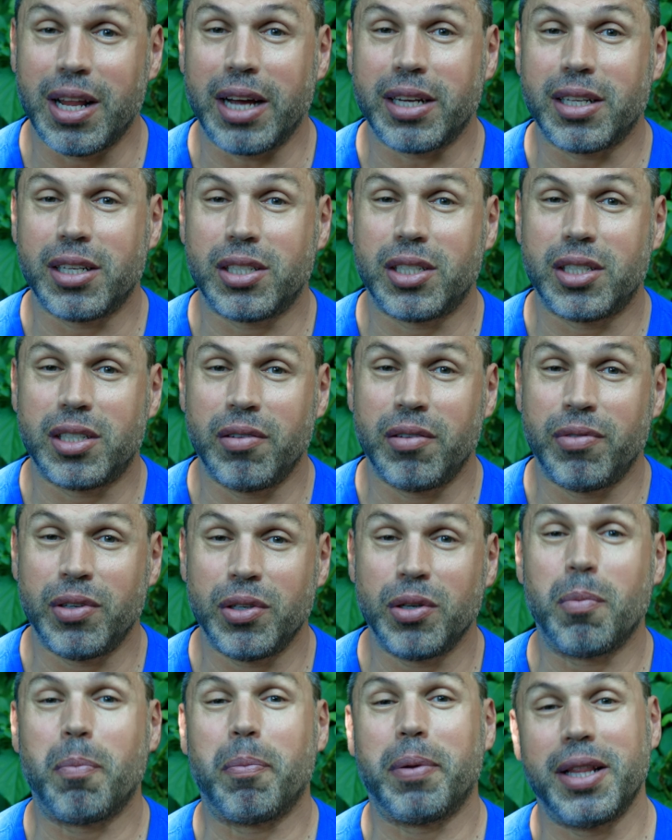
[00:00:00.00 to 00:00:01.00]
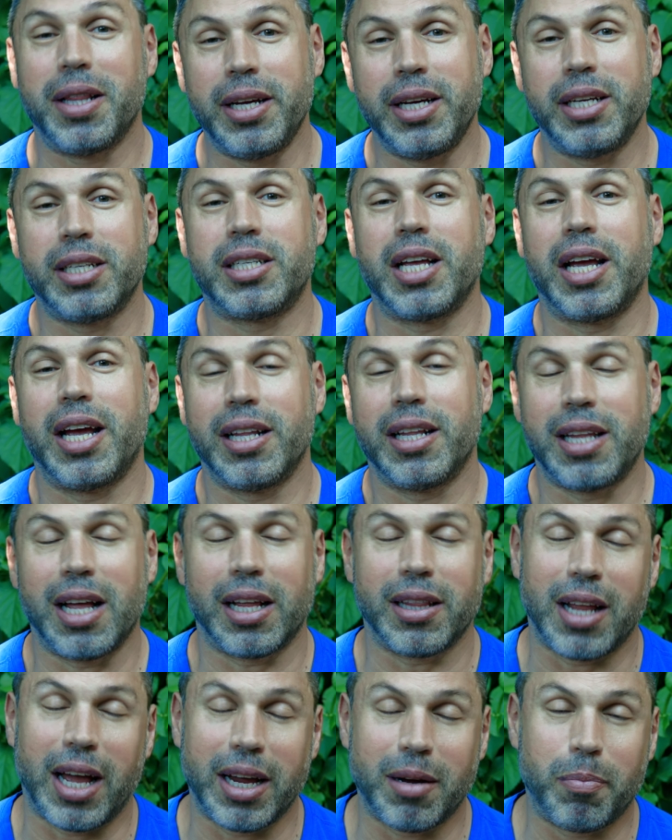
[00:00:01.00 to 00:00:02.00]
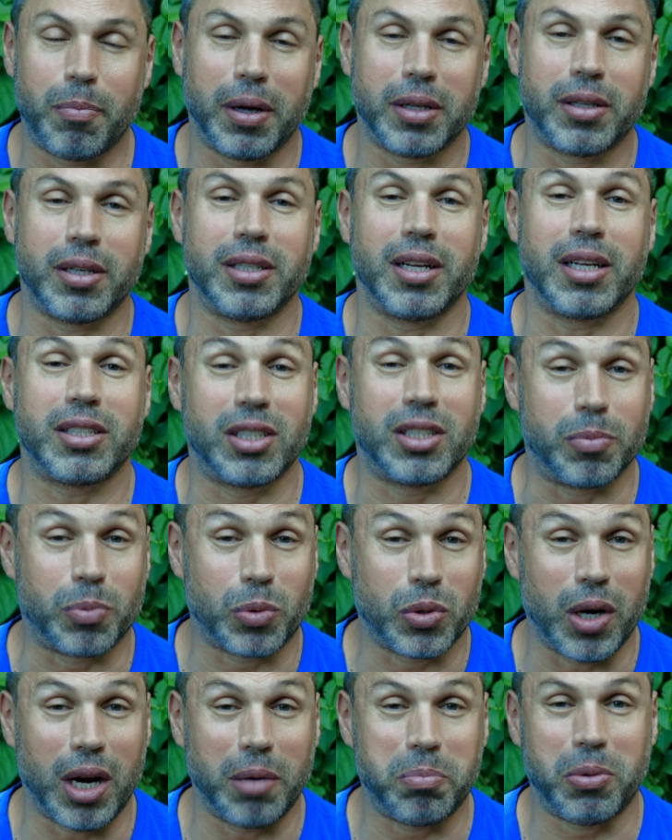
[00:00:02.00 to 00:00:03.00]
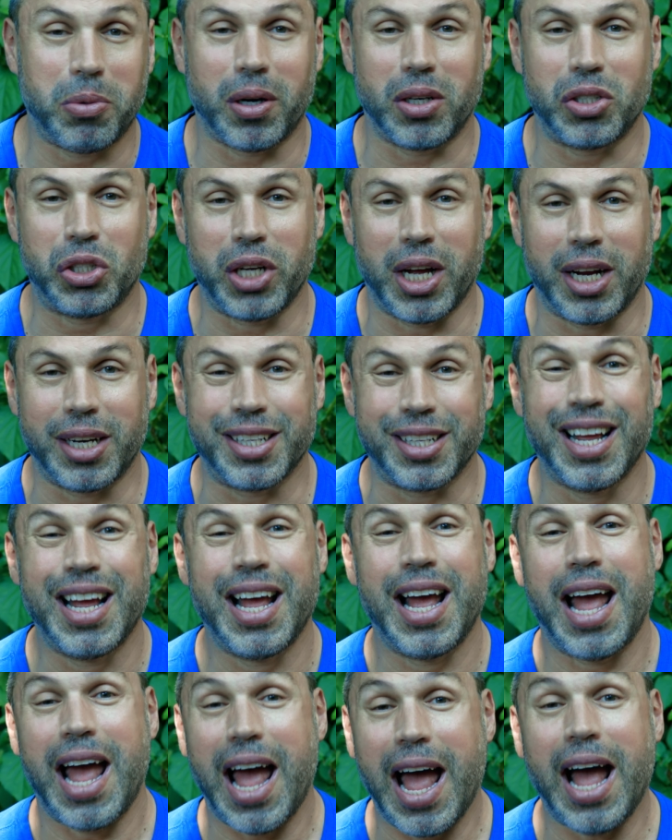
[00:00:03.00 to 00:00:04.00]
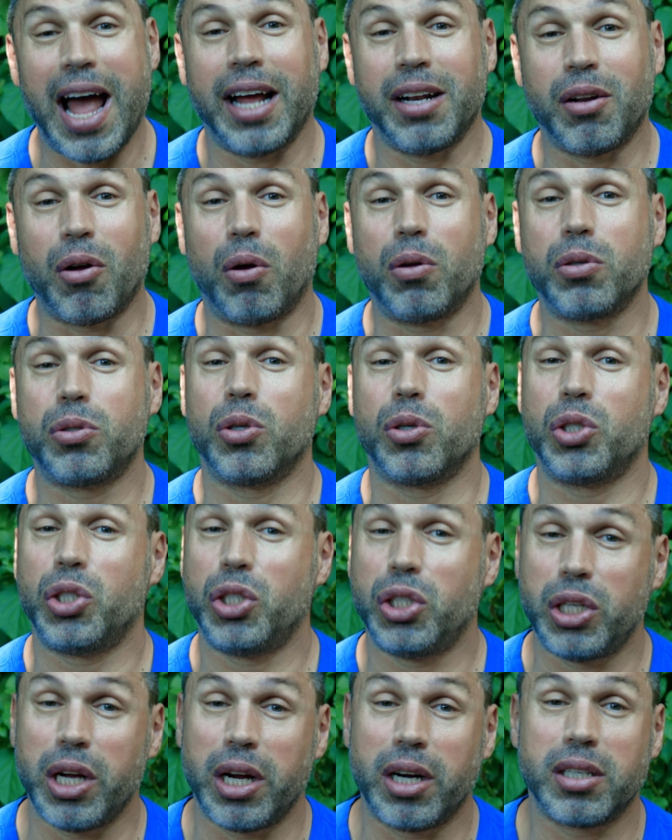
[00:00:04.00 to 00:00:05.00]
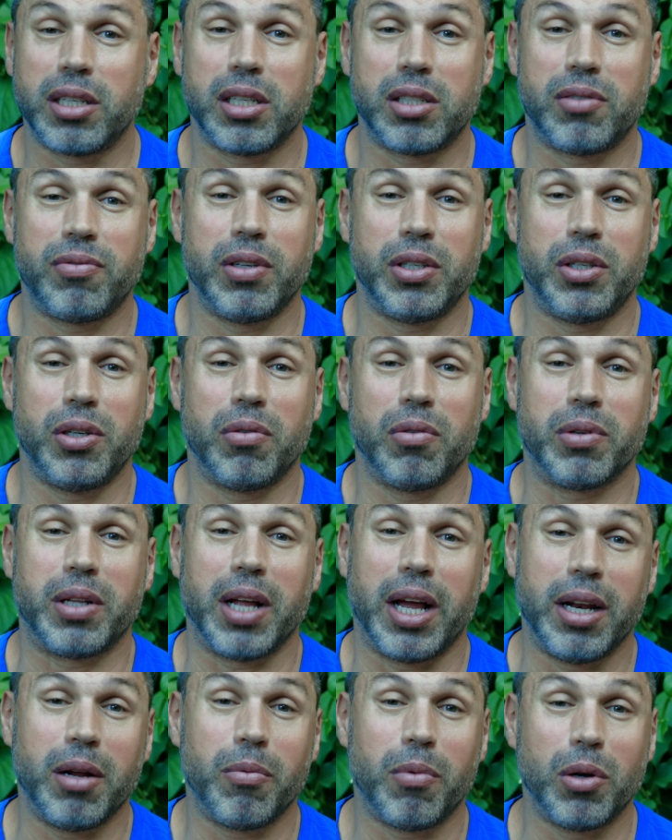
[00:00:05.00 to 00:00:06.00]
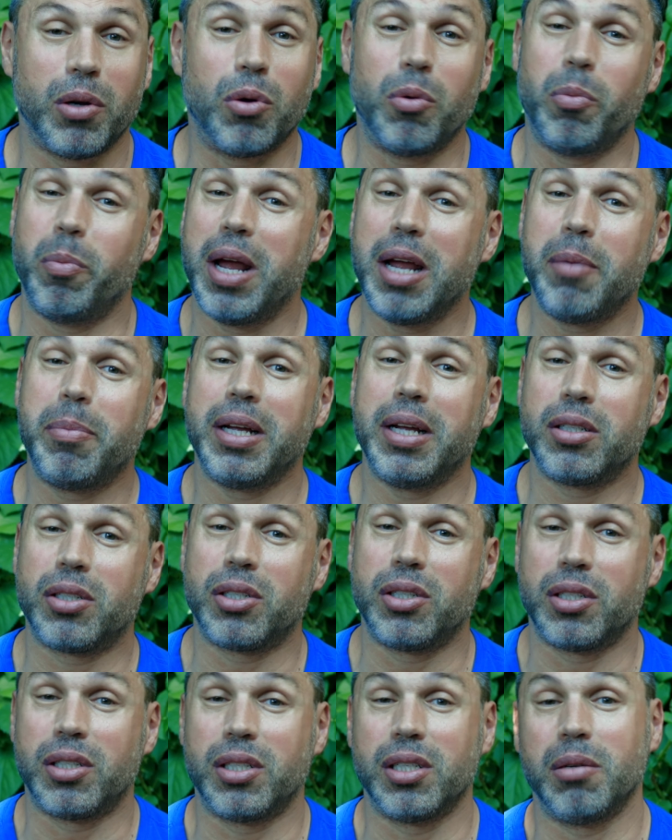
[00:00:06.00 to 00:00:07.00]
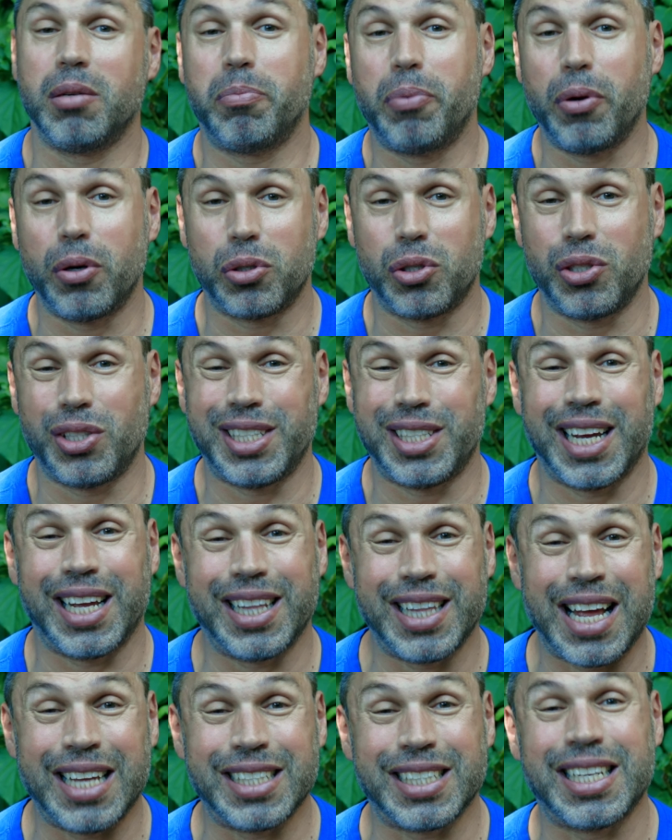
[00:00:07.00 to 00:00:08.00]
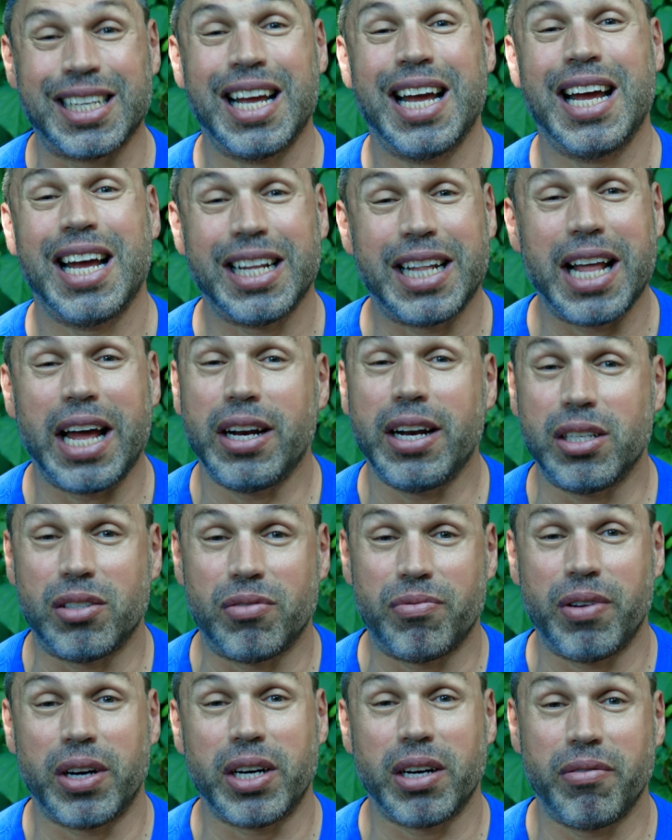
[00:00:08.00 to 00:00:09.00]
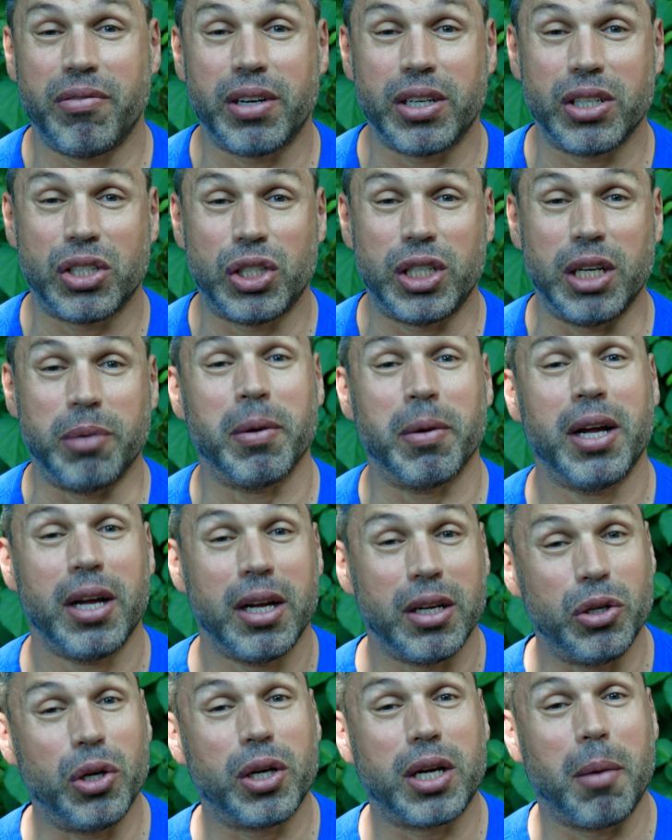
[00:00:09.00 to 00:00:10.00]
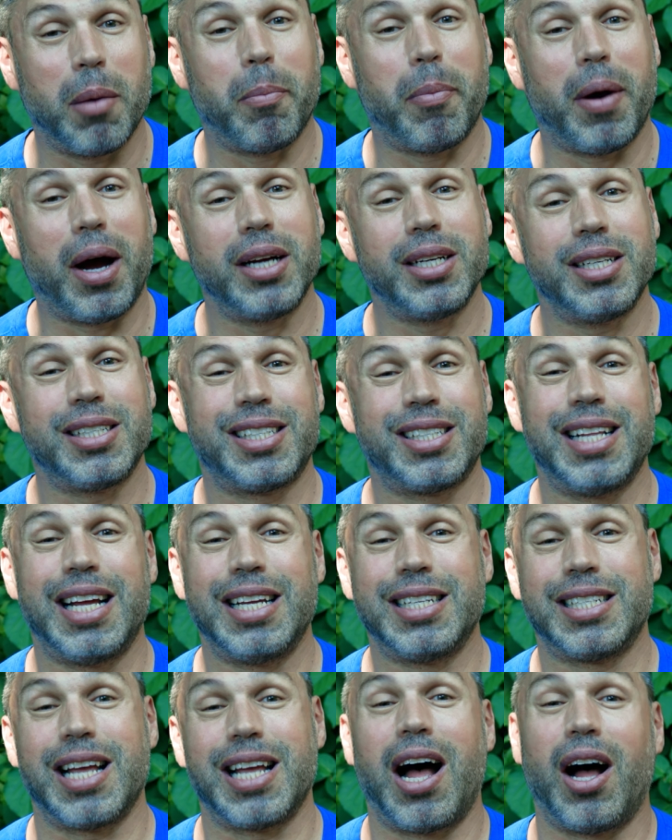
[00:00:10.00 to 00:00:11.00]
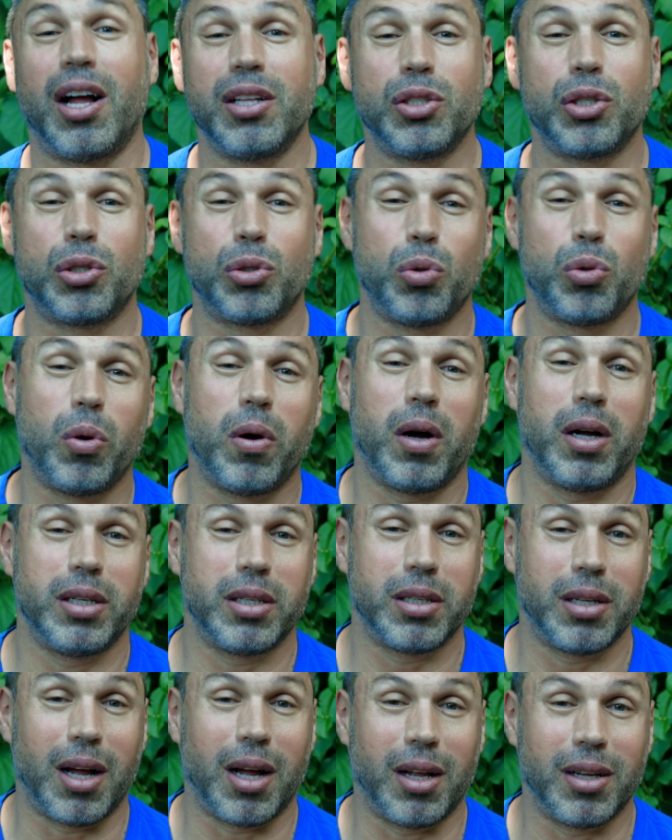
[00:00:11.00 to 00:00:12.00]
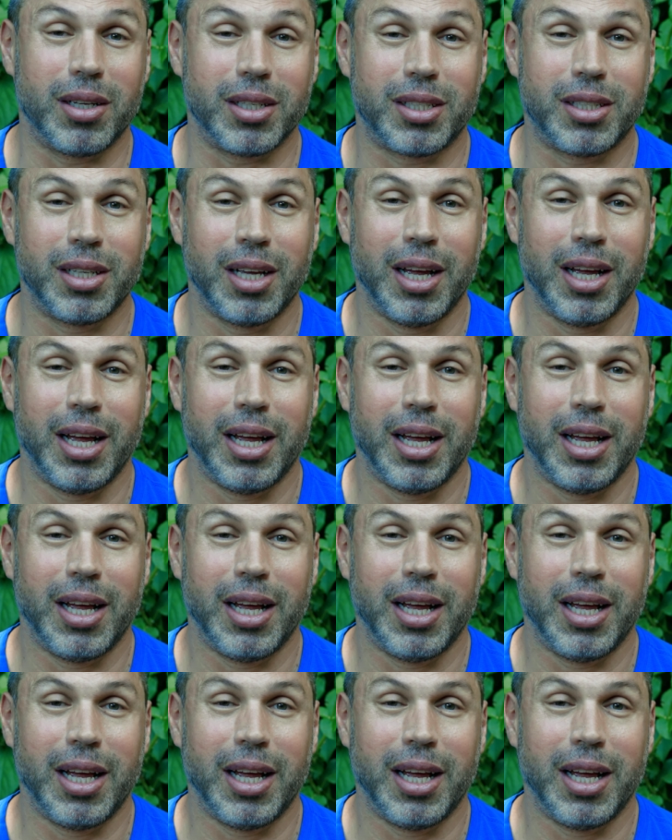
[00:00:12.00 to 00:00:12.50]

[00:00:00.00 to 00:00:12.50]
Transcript: like this review, please hit that like button, subscribe to our channel, and also share this video with anyone who may be interested in purchasing a lens that is very, very cheap. You can buy this lens under $200.